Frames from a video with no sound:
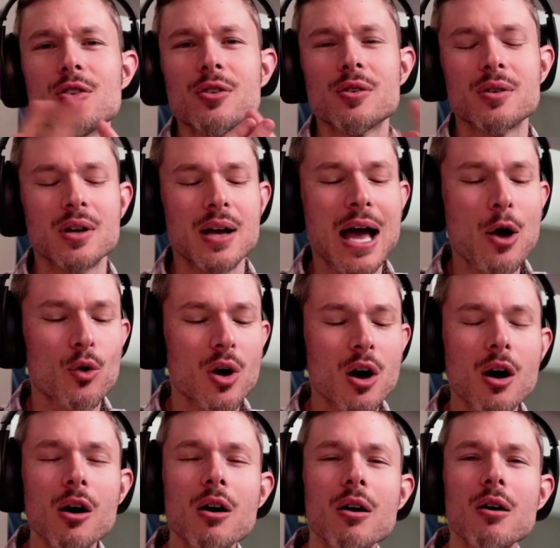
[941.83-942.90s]
your
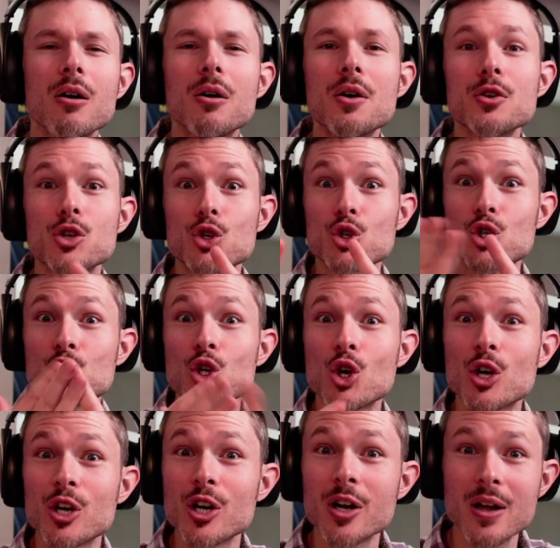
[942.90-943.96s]
alcohol, your
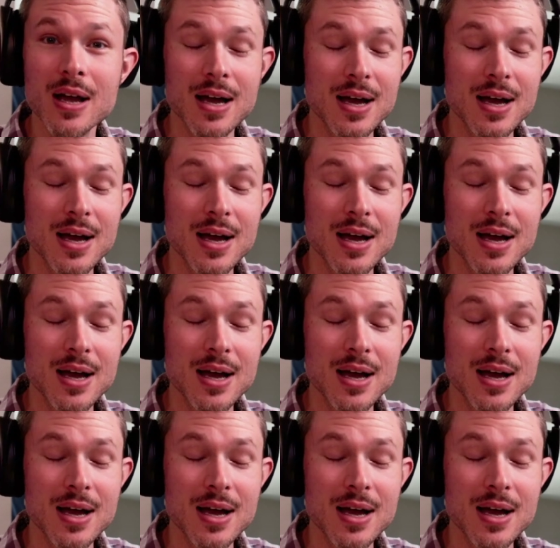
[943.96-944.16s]
sugar,